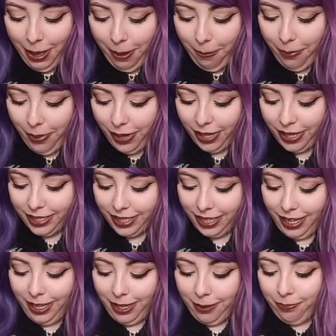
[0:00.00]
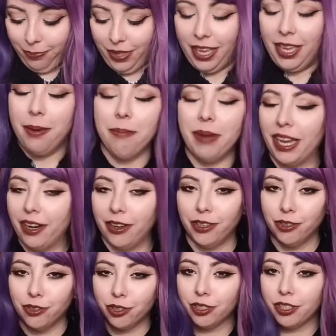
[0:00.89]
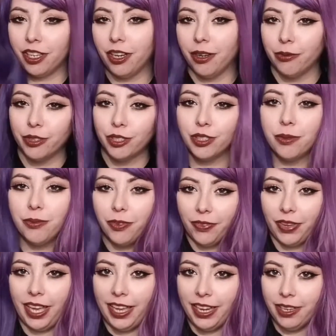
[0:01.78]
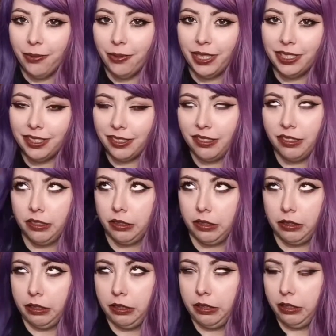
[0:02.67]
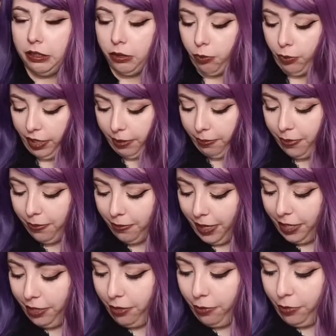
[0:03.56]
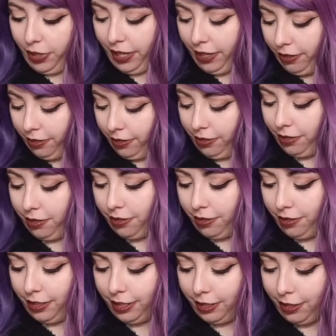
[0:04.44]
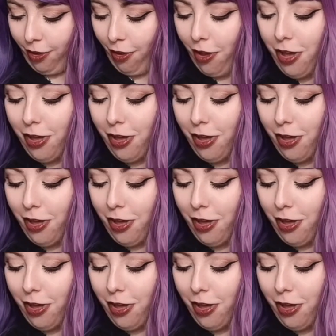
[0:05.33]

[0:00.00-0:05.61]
but um, my hair usually covers some of it anyways. This, this is awake, but my normal hair is this long.